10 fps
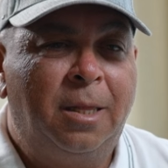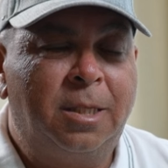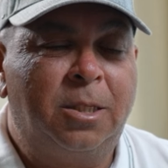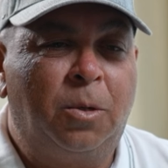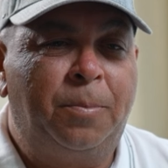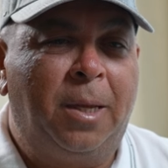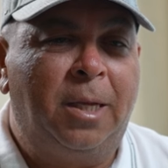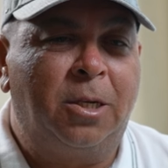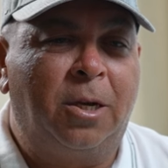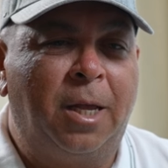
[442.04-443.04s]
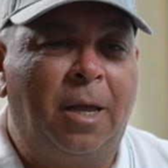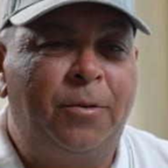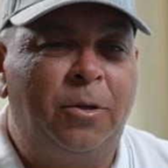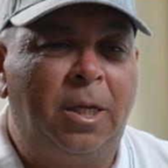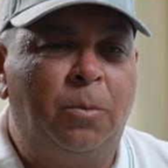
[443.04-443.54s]
this is what players are going to
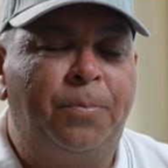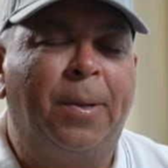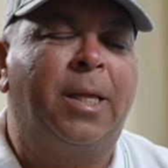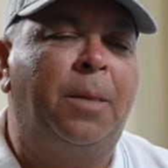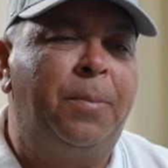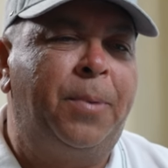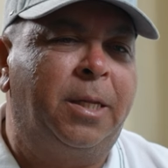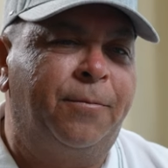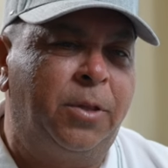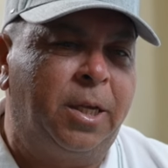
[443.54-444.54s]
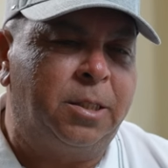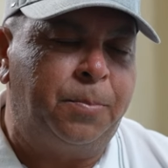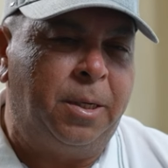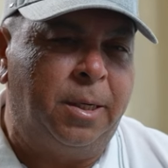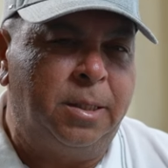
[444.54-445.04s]
have to deal with. But they'll be better for the
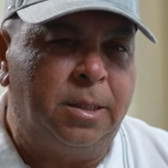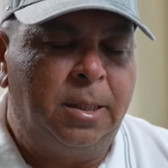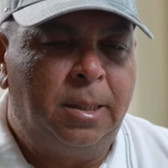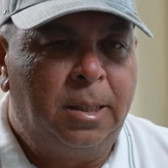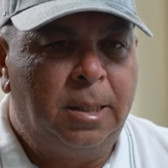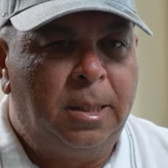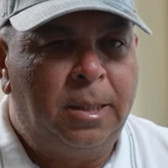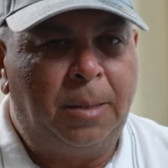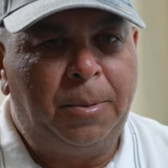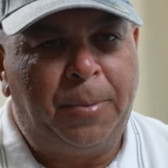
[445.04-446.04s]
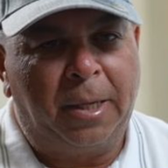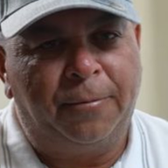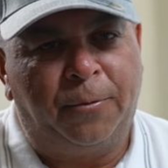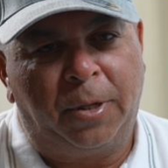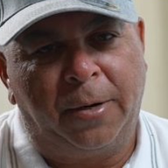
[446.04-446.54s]
experience, they'll be
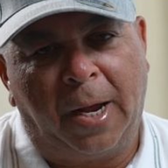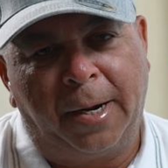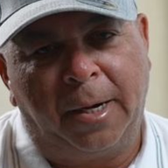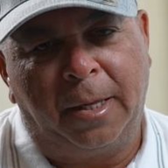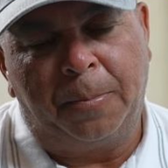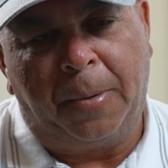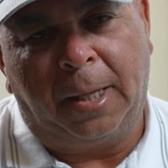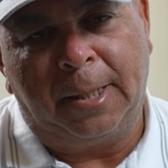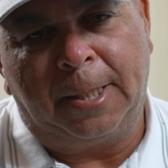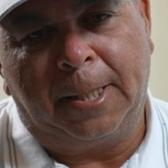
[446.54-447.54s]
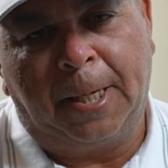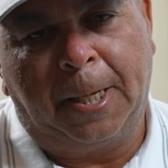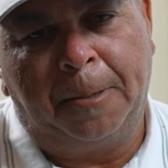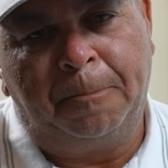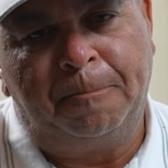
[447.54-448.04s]
better for the run under their belt,
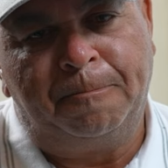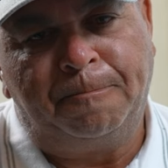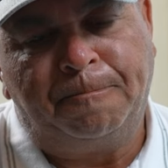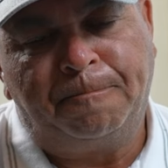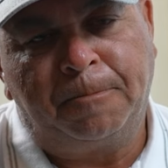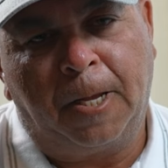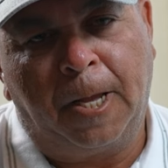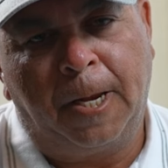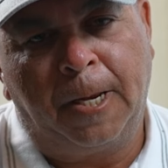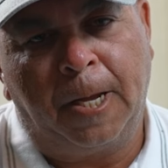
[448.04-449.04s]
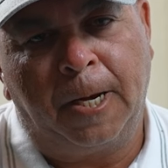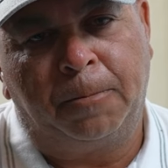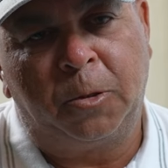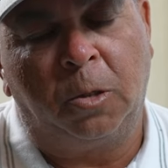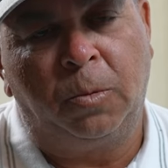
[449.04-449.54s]
and
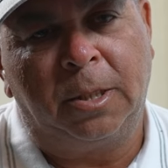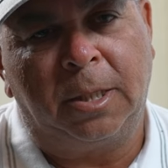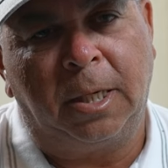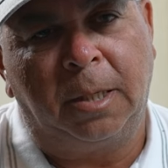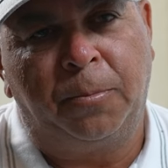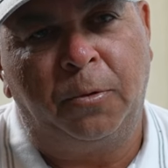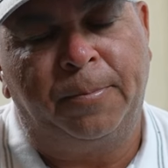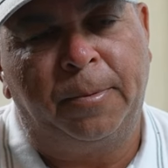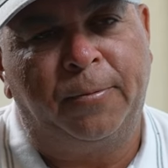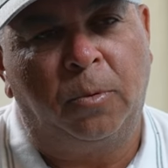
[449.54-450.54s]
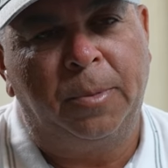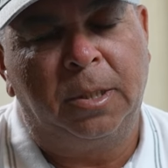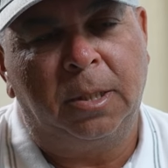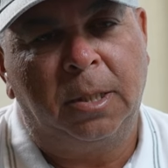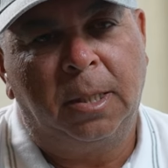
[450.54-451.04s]
I'm sure we'll see an improved
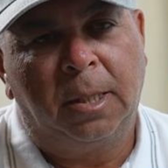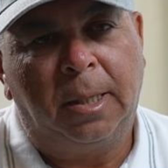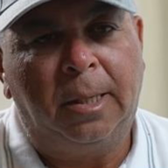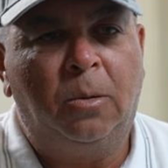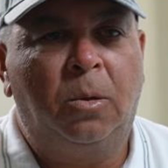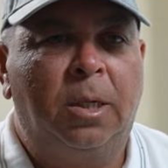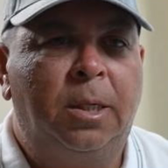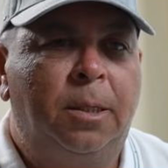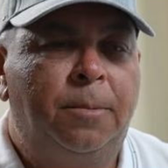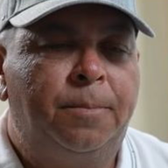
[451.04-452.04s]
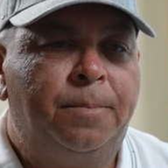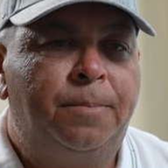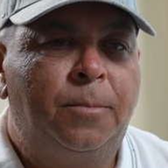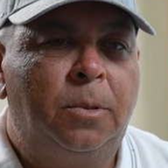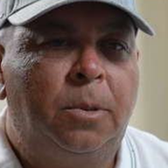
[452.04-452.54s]
performance in Auckland,
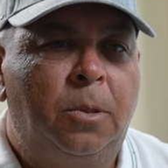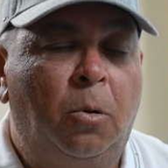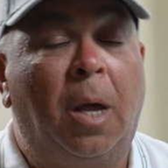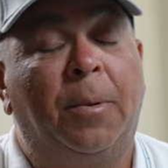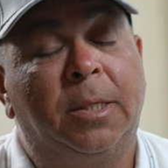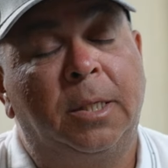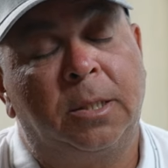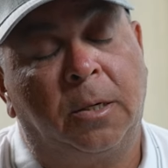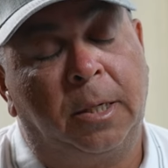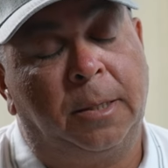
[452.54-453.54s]
or Hamilton, sorry.